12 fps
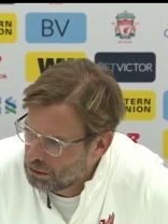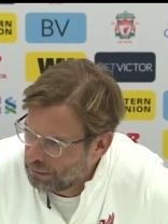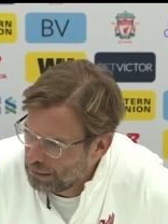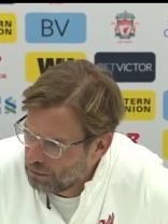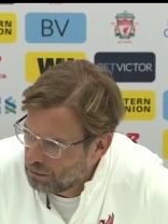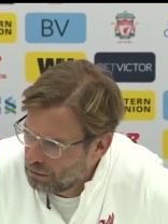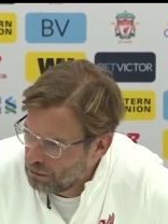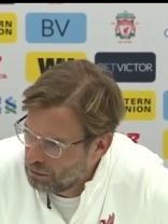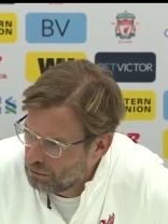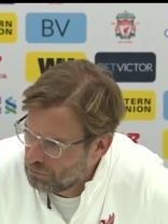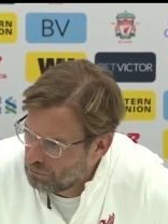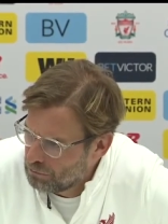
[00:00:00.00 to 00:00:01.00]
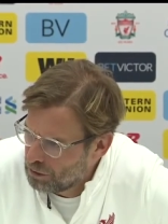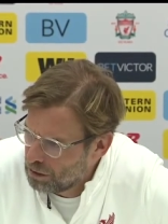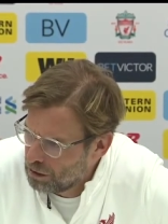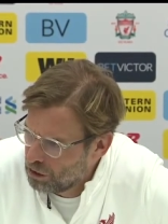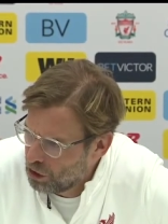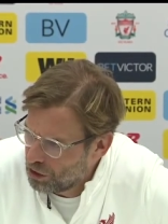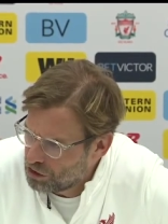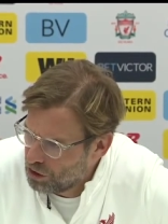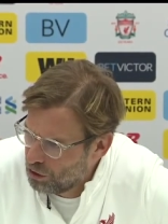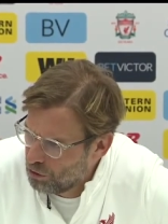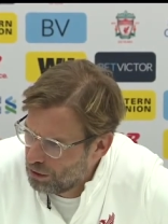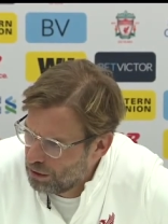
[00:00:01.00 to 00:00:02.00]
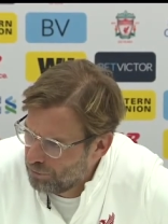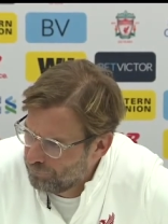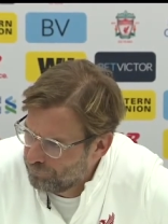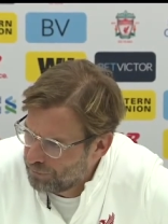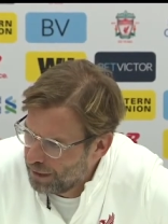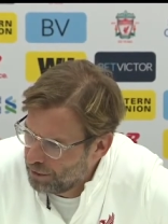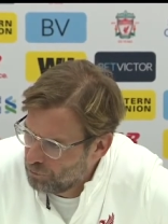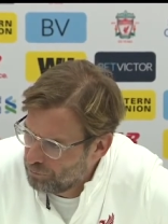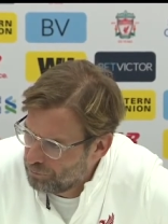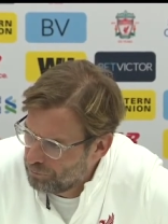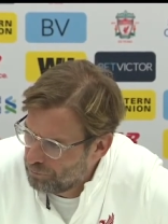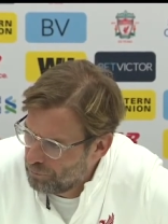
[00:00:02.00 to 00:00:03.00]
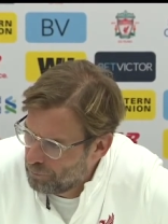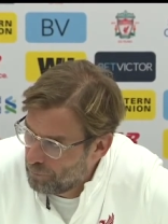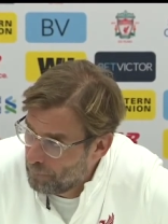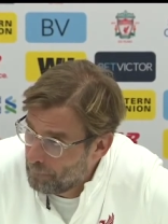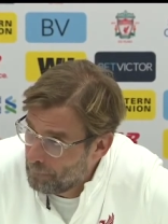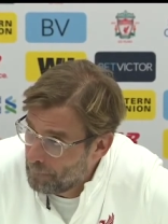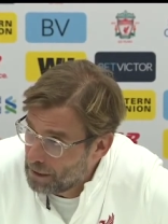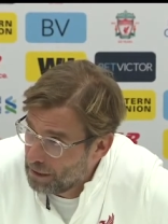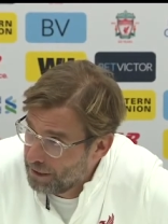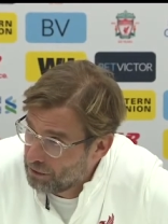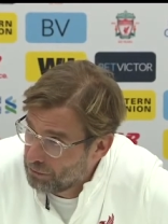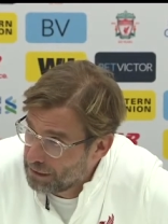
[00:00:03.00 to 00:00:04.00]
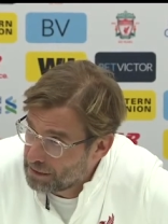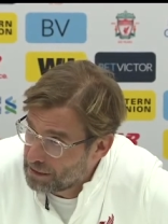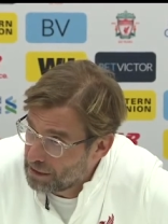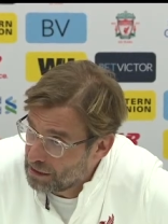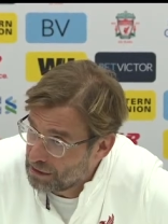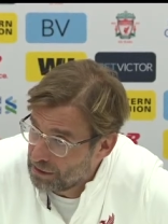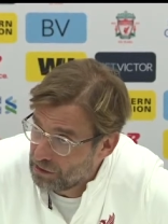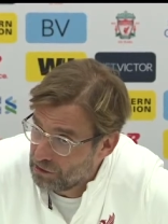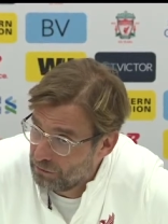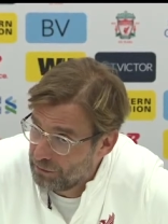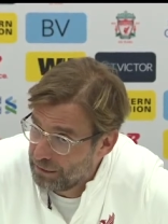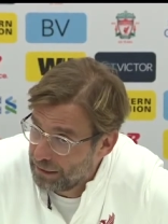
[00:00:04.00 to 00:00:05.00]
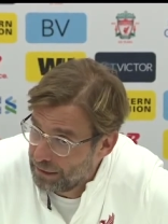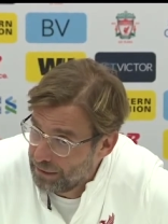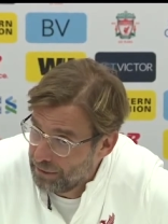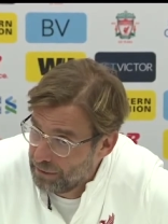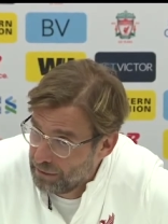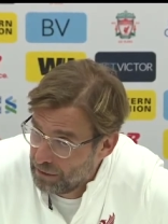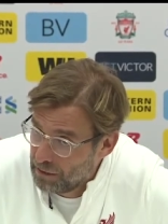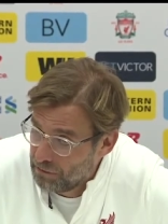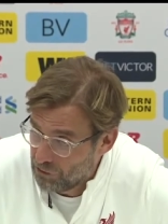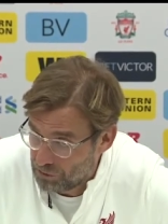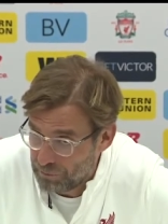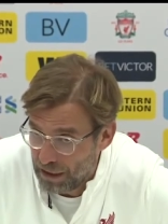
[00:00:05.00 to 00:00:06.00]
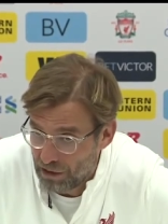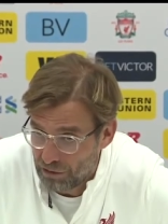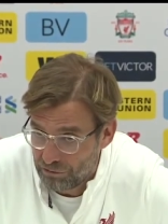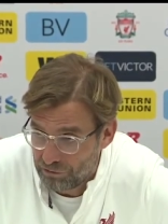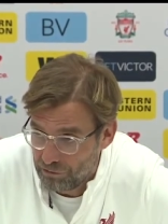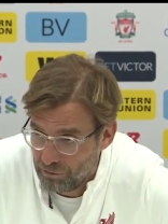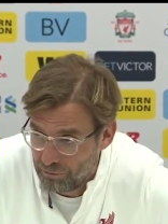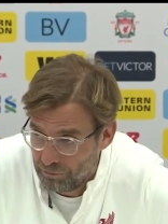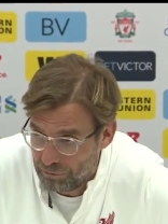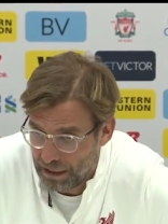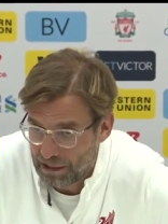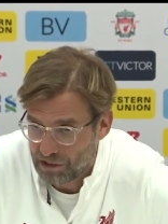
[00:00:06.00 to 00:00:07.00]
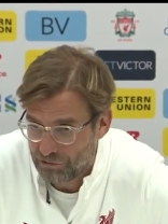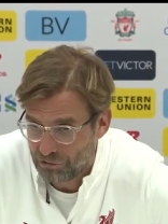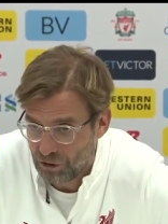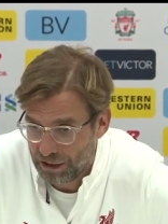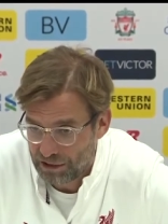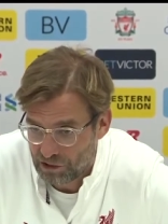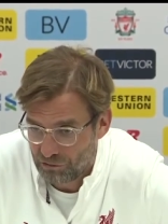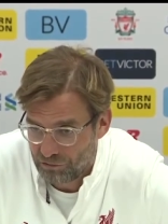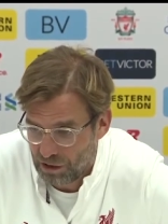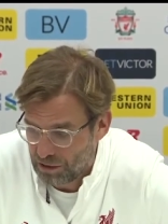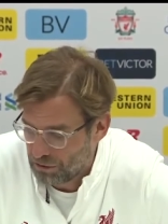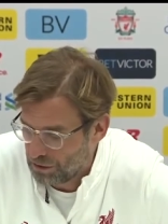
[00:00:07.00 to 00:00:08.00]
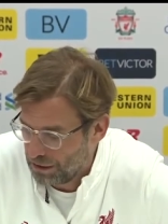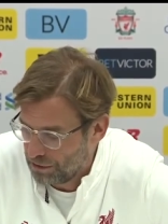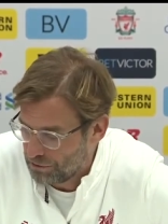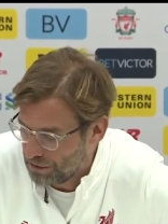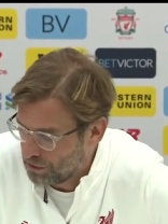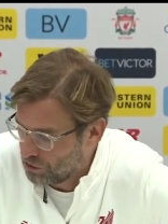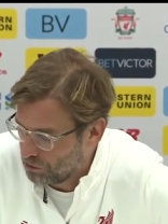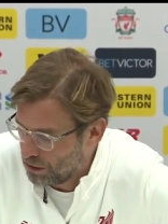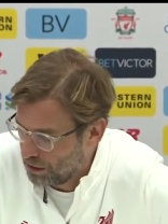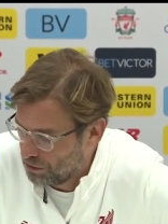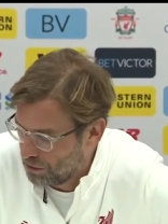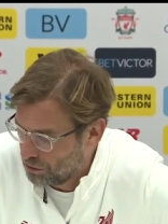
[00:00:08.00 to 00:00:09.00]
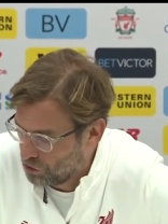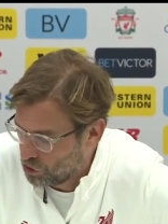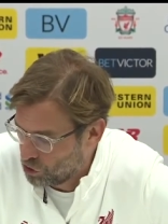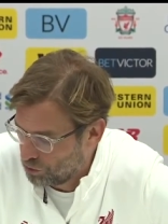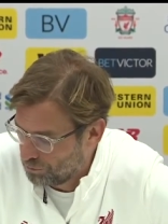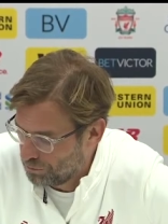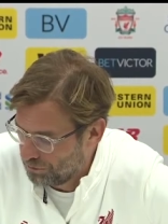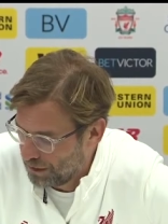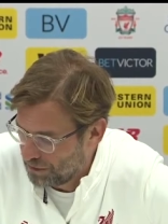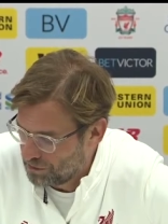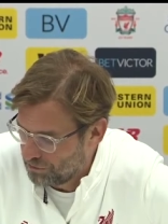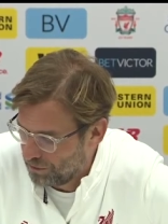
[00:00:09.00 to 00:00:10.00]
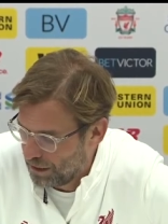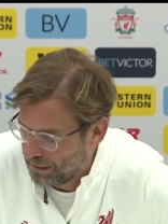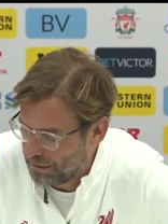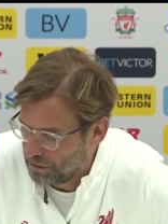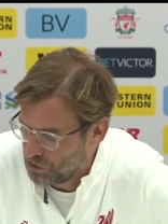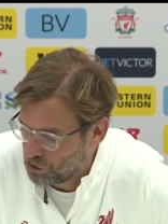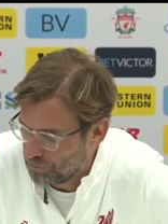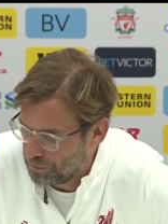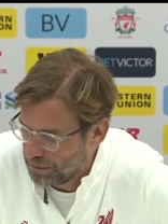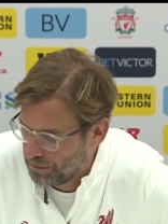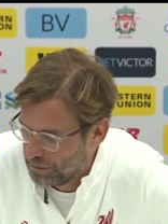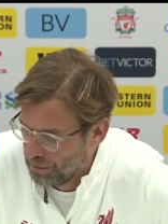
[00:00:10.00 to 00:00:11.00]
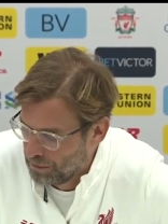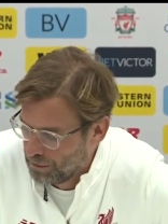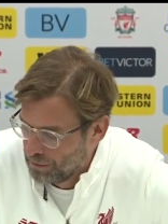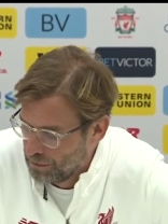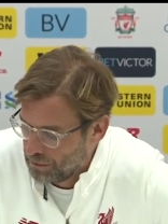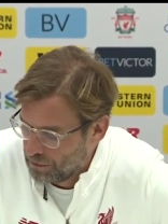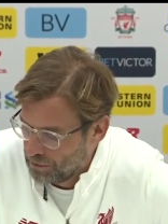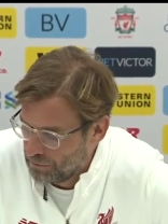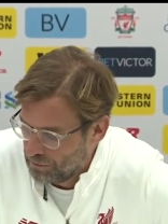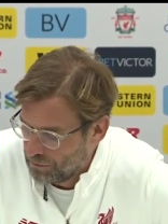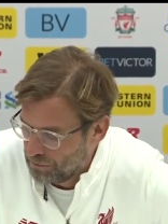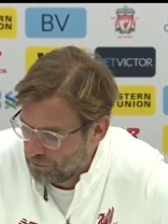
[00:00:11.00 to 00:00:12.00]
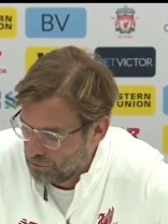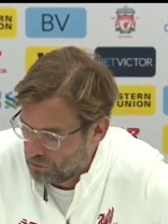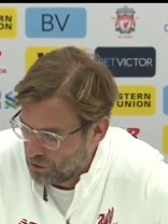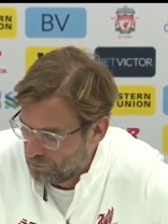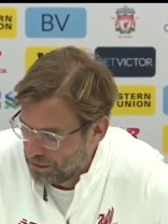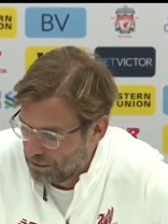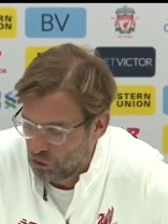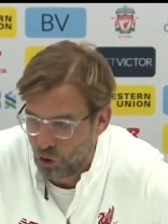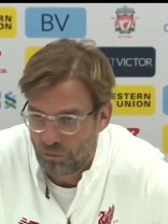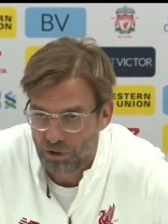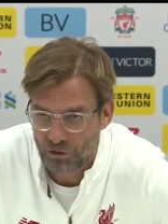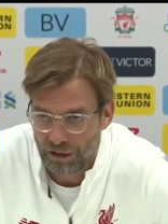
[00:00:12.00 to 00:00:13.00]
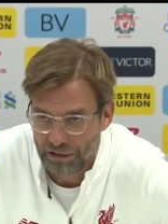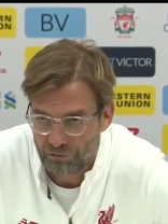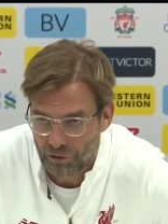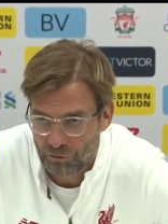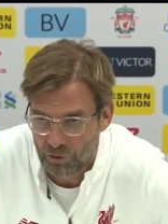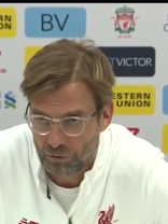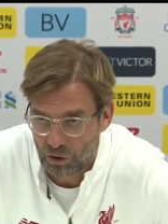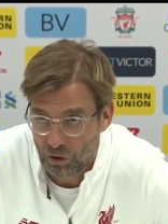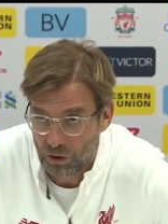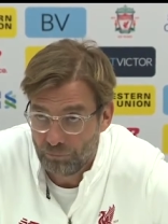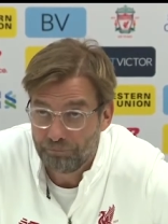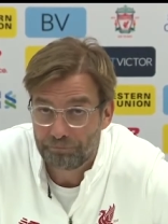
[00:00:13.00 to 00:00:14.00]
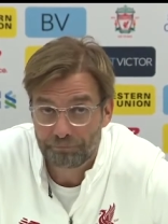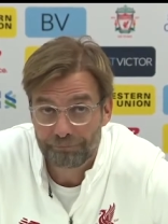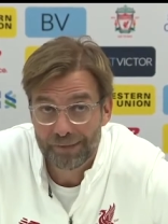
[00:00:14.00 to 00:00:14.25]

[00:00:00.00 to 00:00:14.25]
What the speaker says: quite a lot. So, Hendo clearing session today. It was part of training so far, the clearing session today, and then he should be, if that's fine, then he should be completely normal training from tomorrow on.